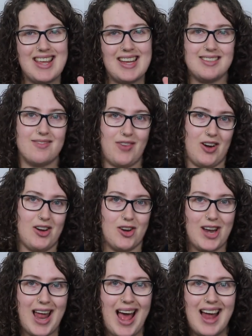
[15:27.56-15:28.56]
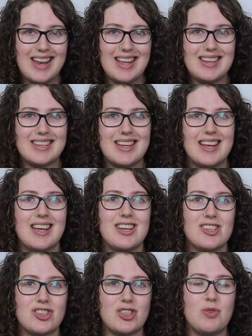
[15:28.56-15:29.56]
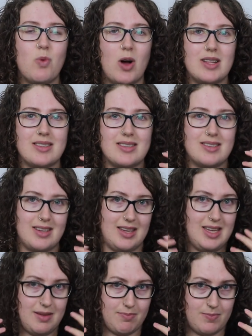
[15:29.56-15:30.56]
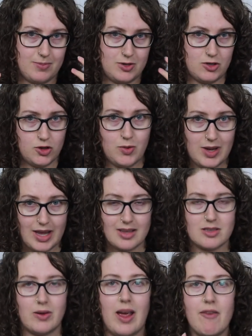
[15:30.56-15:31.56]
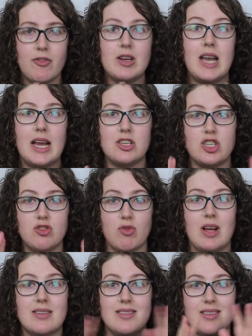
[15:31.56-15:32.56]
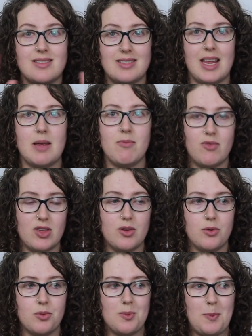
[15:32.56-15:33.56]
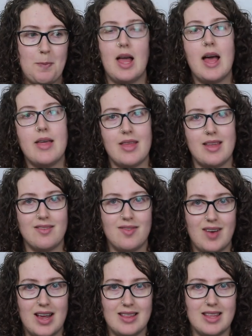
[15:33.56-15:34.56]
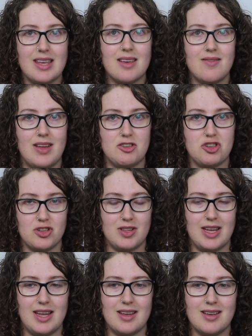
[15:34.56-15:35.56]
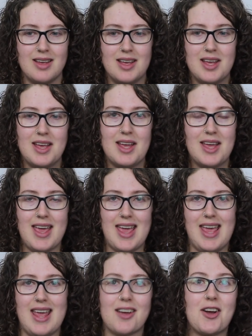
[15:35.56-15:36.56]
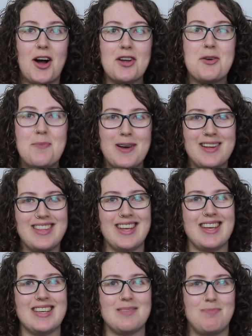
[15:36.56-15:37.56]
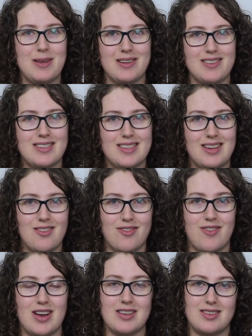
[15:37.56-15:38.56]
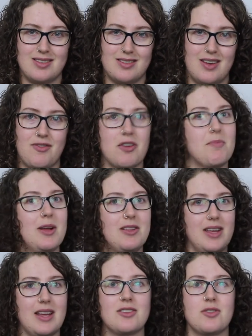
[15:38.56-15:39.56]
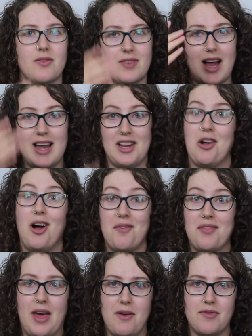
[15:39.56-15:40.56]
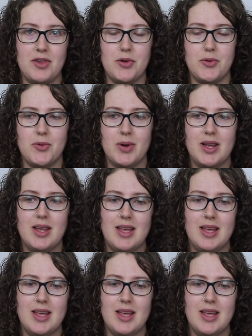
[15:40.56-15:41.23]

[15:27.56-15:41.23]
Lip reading: isn't very good at it, she wants to keep doing it. So every day she draws the same view. And then finally, eventually, a condo building is built in front of her building, sort of cutting off that view.